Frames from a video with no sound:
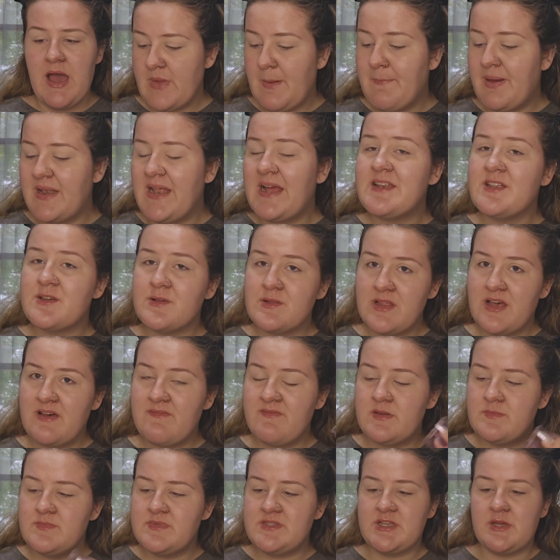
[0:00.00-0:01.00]
But I do love
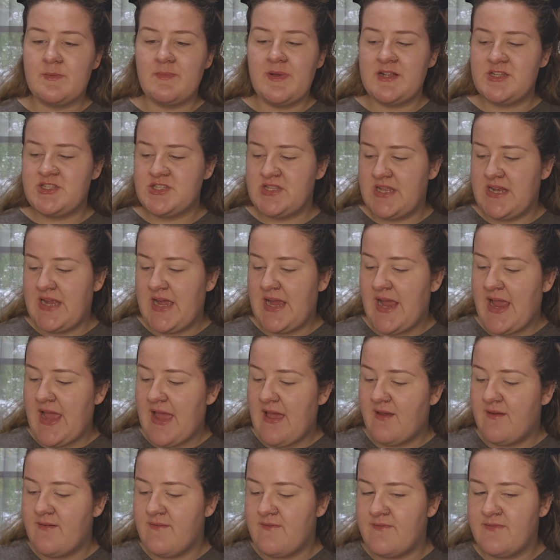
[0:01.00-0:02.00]
them so much that I
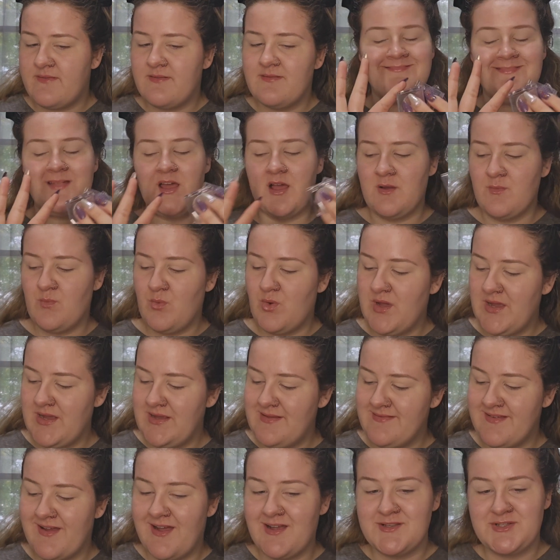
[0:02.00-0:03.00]
have not
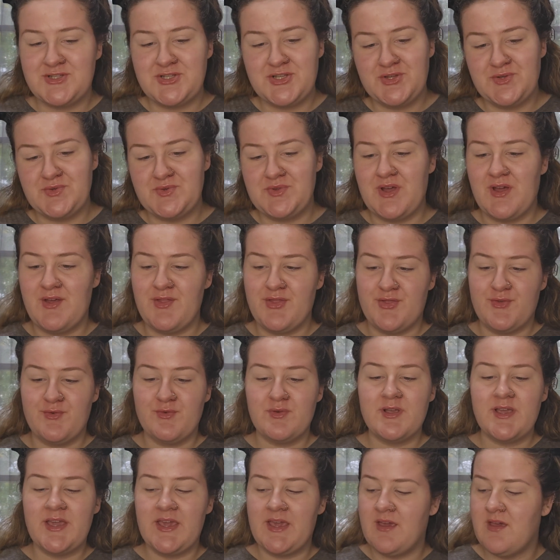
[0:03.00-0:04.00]
1, not 2, not
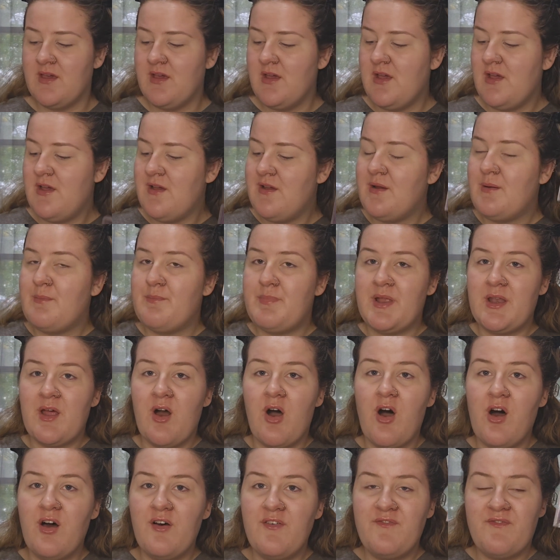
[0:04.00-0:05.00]
3, but
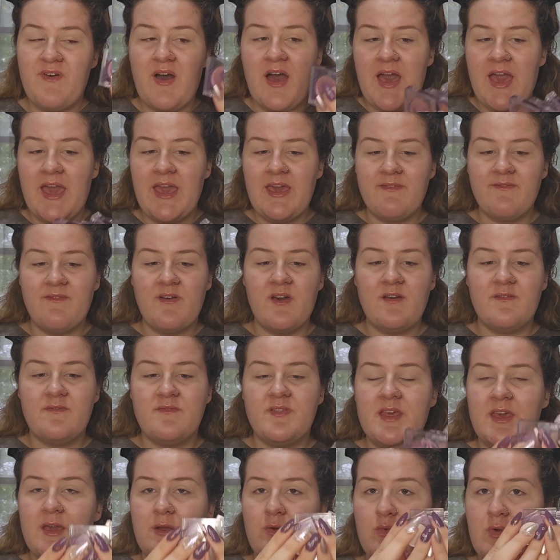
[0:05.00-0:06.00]
all 5 of
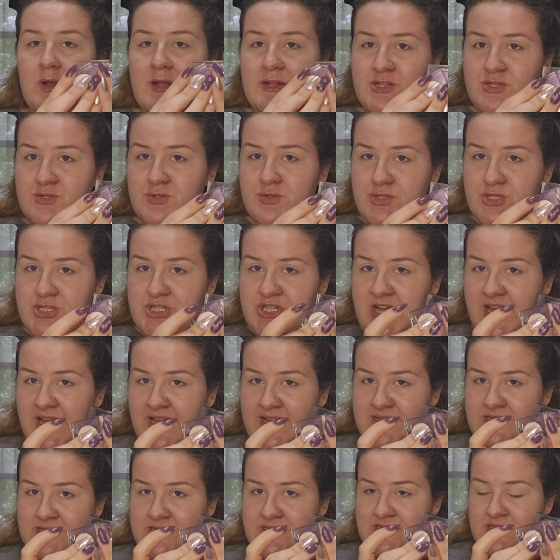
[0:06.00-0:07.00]
the original
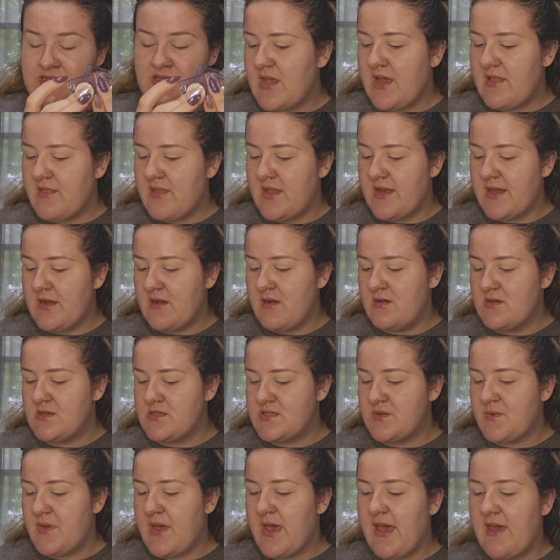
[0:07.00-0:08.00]
shades. And then I
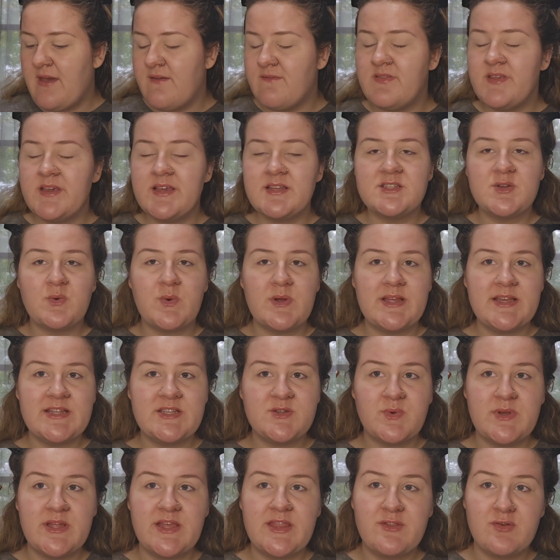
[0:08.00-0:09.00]
also have the
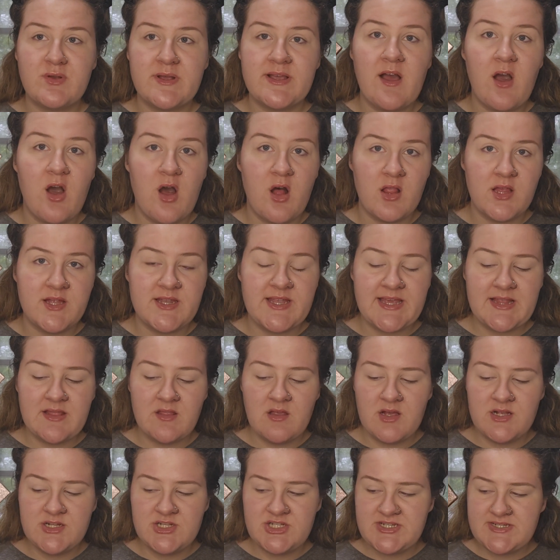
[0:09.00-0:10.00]
2023 holiday
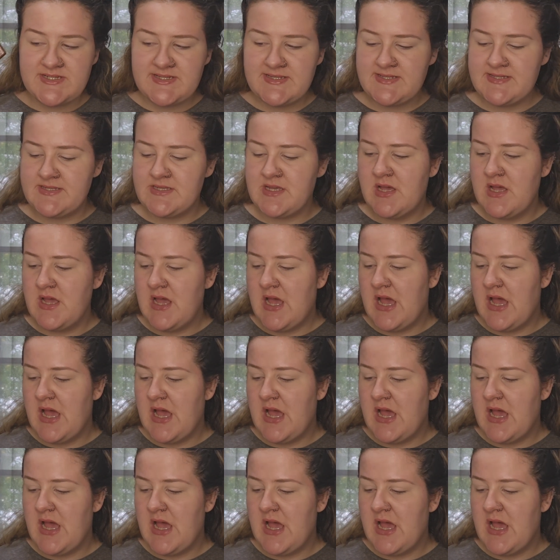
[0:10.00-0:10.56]
launches.